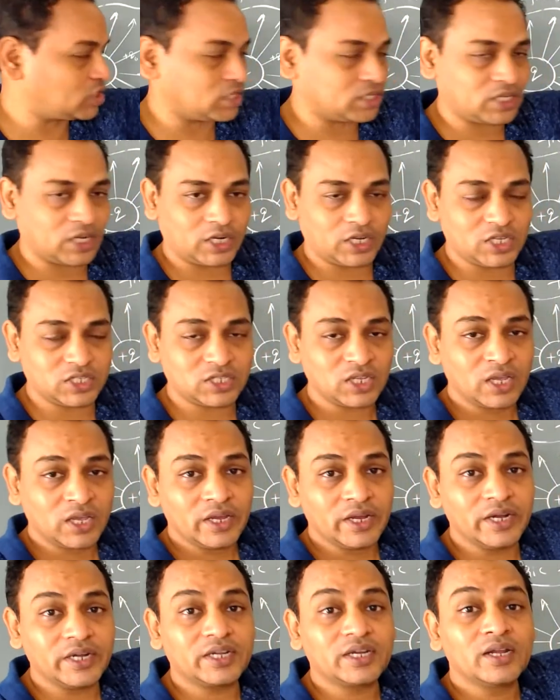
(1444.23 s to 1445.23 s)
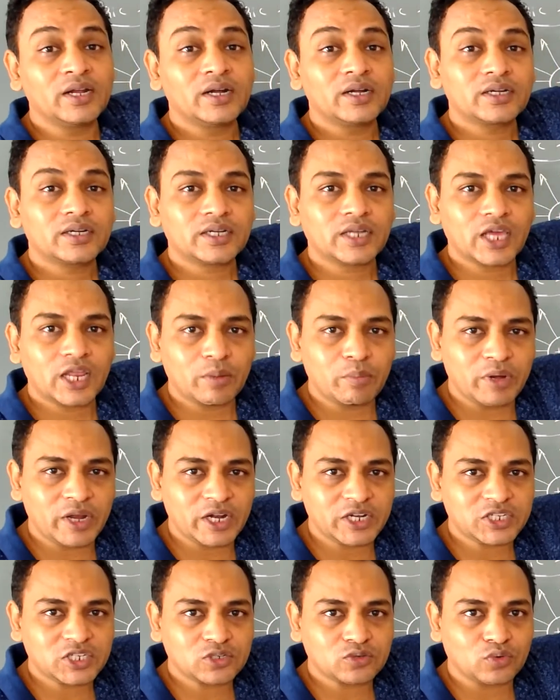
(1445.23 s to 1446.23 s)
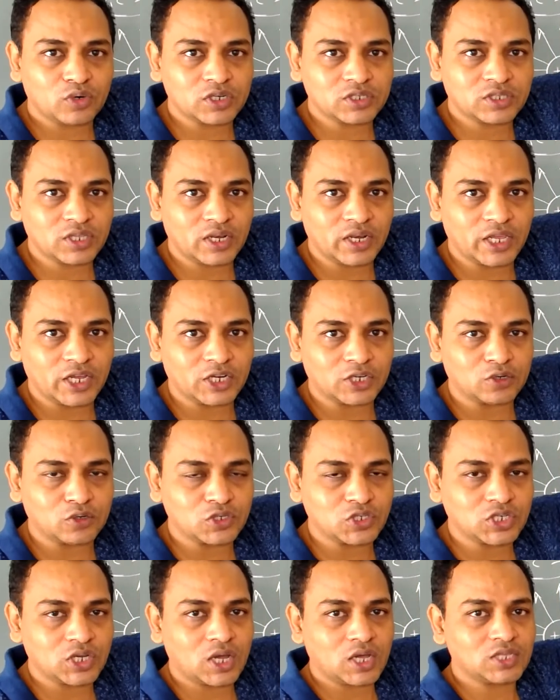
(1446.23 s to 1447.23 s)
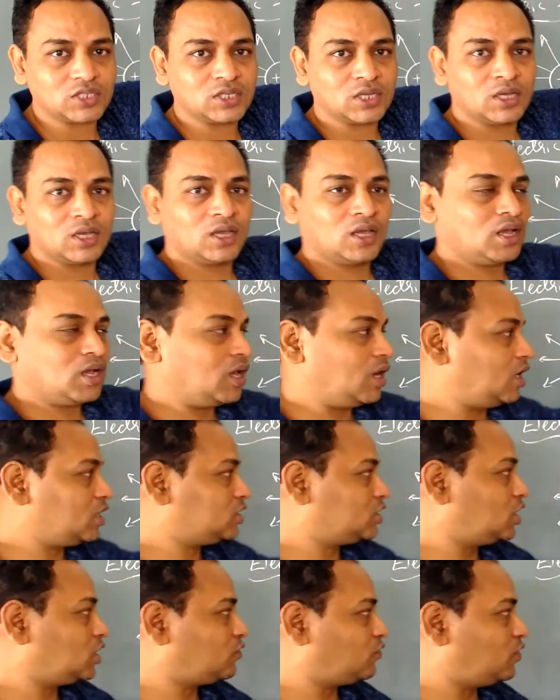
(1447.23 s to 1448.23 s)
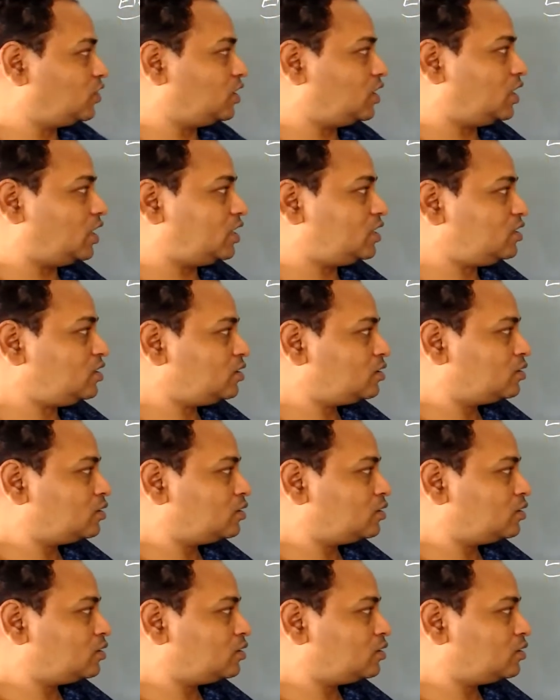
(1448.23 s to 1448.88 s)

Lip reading: it. That is, it terminates towards the negative charge. Electric field line